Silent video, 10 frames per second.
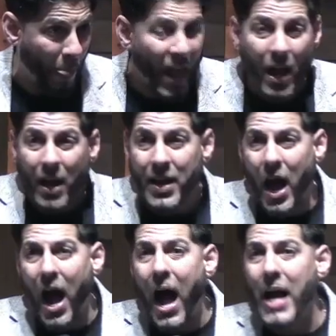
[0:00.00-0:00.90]
Now,
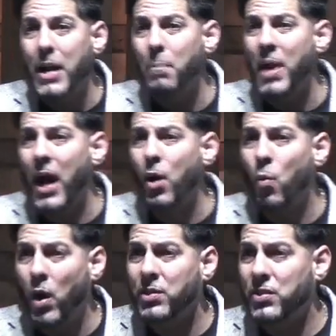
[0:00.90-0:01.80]
I am not a
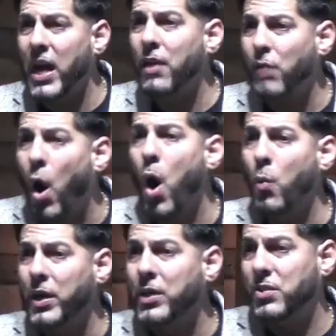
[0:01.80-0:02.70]
once saved,
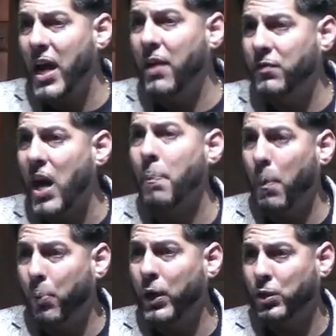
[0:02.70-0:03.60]
always saved type of
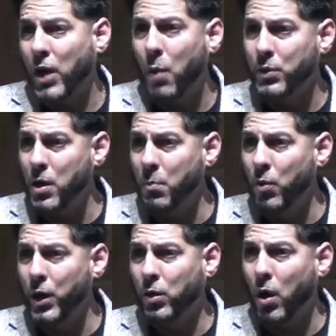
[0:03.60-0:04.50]
preacher. I was in the
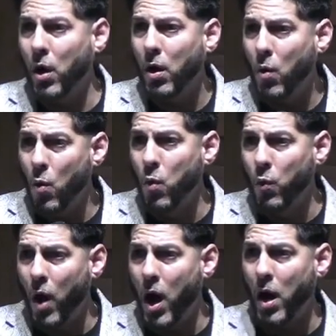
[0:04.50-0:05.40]
Marine Corps,
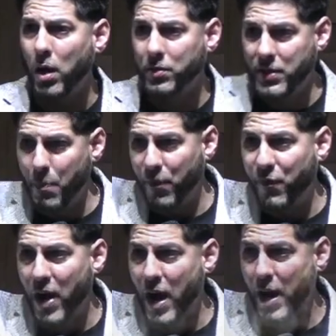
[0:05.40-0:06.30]
hoorah, semper
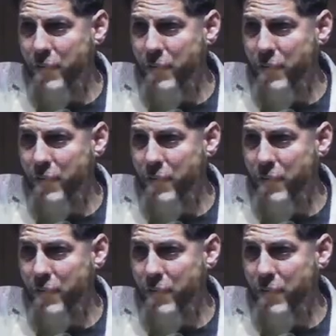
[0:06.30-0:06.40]
fi for